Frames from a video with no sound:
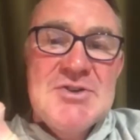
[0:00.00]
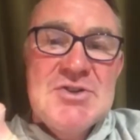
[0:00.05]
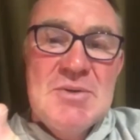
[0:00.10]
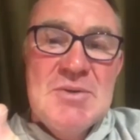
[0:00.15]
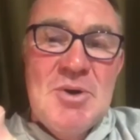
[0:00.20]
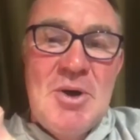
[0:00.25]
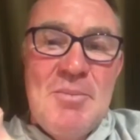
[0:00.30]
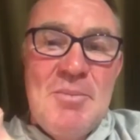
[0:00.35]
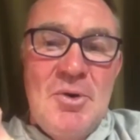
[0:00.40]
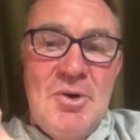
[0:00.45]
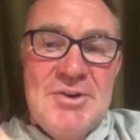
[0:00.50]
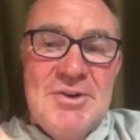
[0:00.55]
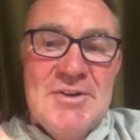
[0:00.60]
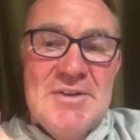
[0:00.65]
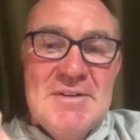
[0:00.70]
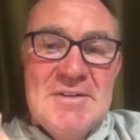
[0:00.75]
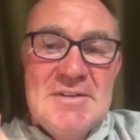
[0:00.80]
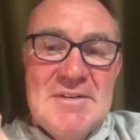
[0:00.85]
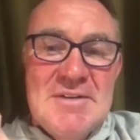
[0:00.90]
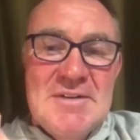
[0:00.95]
to be on board.
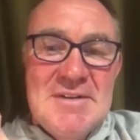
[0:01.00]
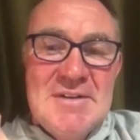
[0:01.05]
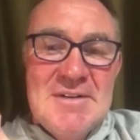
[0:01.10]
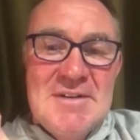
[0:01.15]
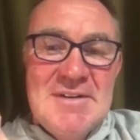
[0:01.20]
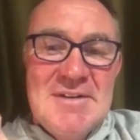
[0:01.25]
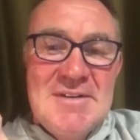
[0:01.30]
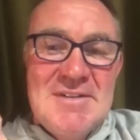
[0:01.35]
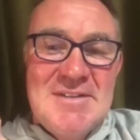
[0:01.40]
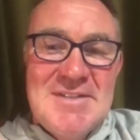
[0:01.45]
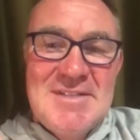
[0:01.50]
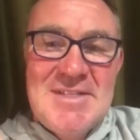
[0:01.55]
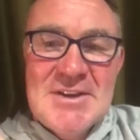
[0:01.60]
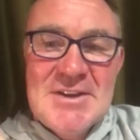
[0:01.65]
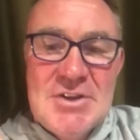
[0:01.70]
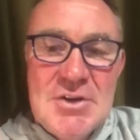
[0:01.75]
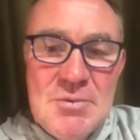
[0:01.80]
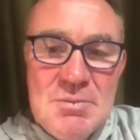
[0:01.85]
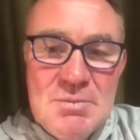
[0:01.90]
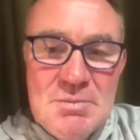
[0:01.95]
Andy. Take it easy.
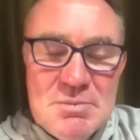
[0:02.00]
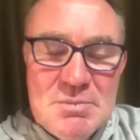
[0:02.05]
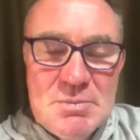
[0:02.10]
Take care.